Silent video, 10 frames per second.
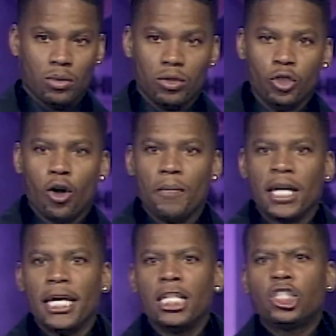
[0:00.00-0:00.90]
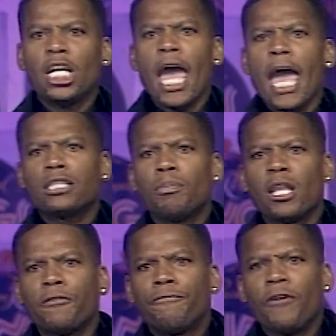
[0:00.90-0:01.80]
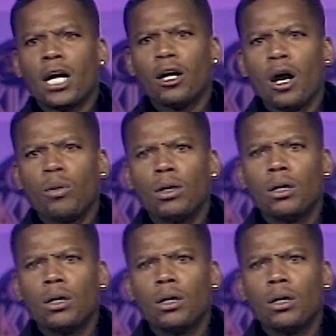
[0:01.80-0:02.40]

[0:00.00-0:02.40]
Well, you gonna be an itchy ass motherfucker.